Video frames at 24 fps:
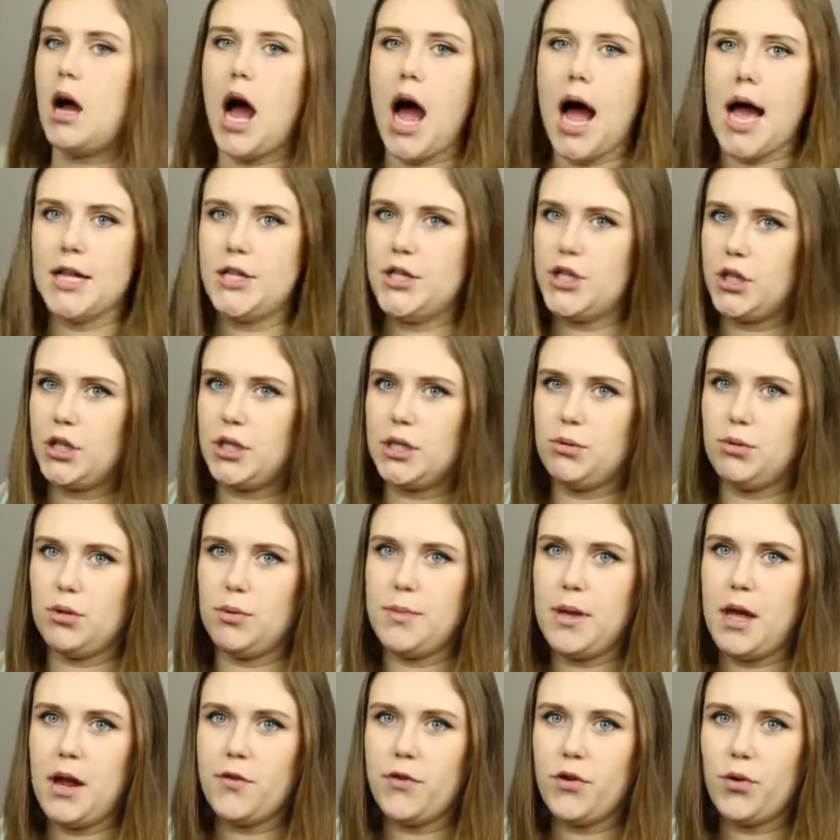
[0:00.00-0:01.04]
I took this with
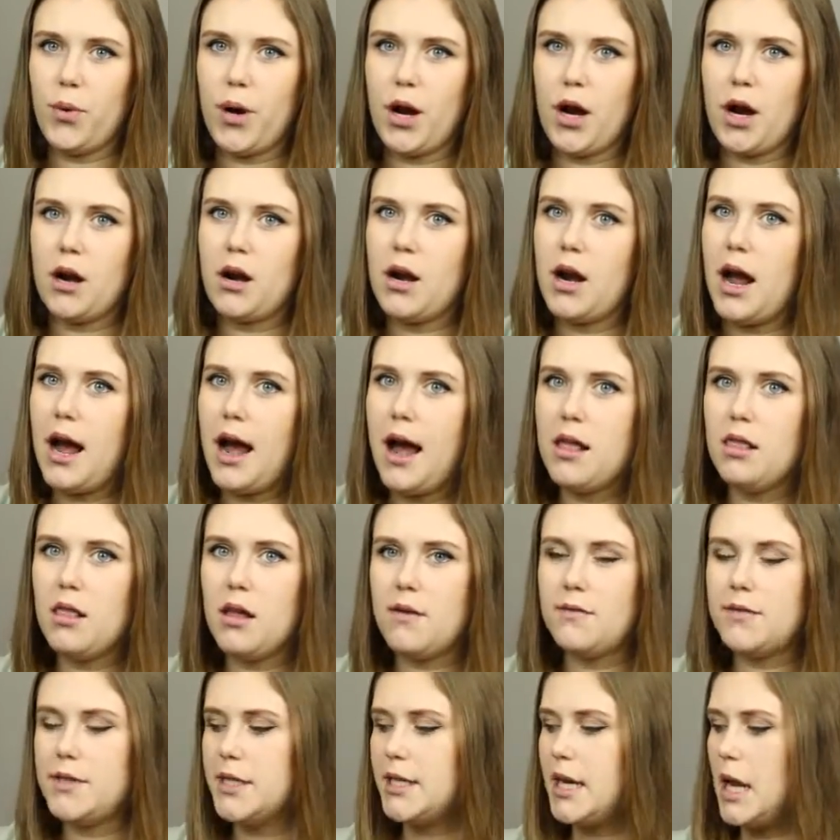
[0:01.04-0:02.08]
me everywhere. I
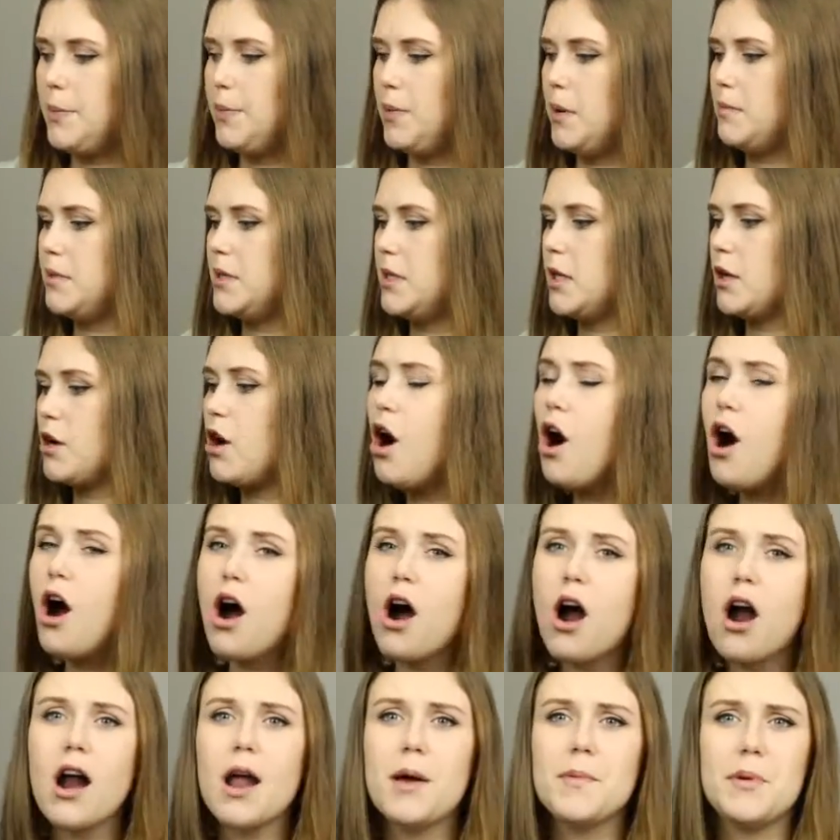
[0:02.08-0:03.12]
loved it. I pumped in the
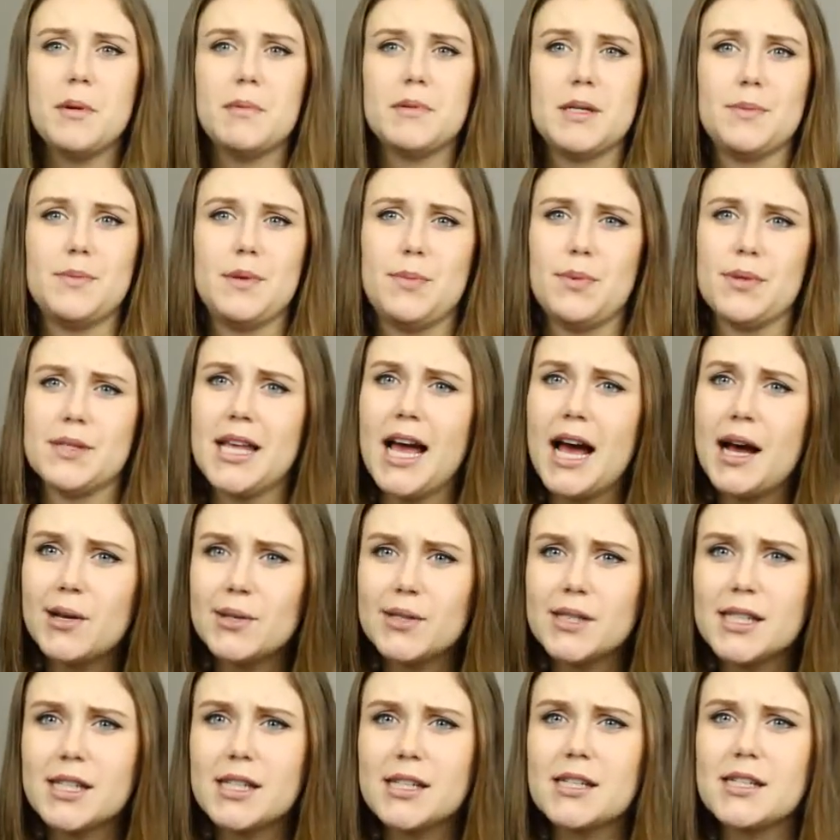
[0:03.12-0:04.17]
car, I pumped at people's
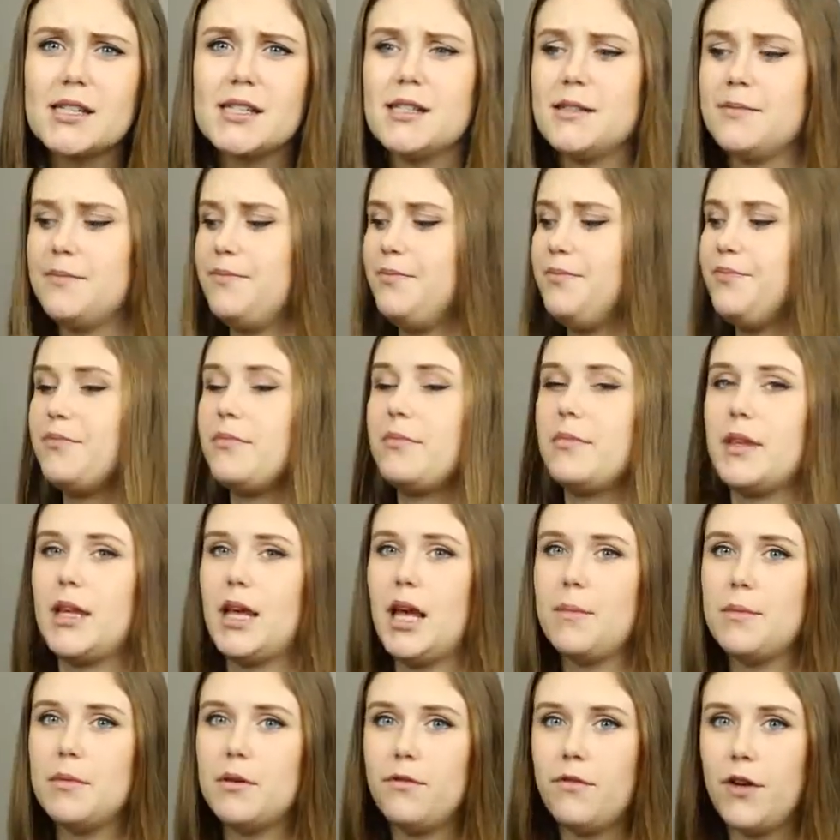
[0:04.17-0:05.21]
houses.
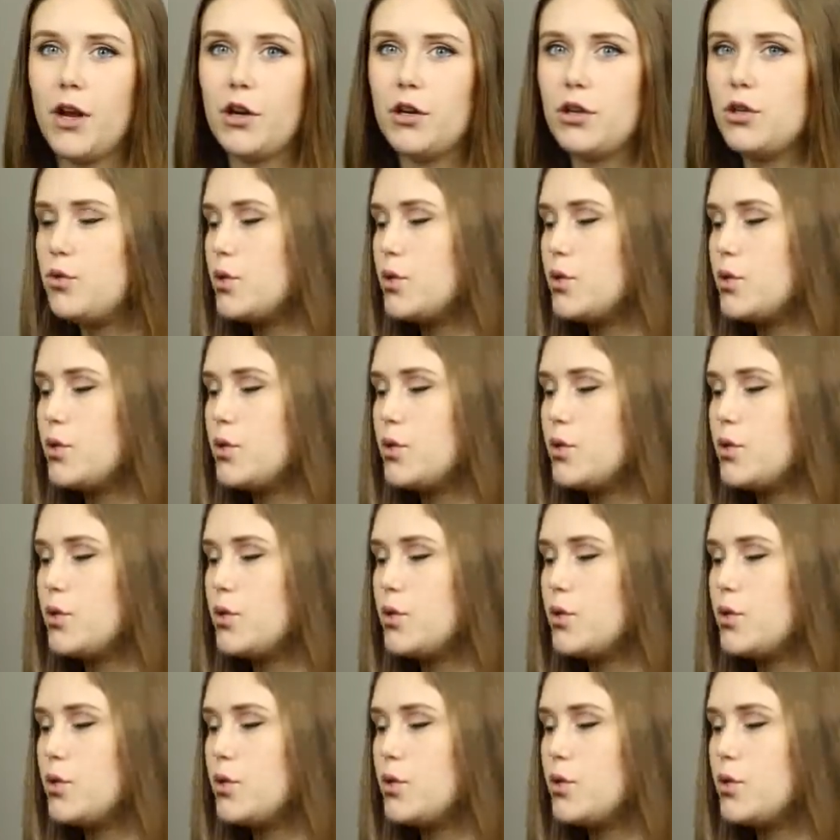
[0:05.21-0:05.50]
Came in very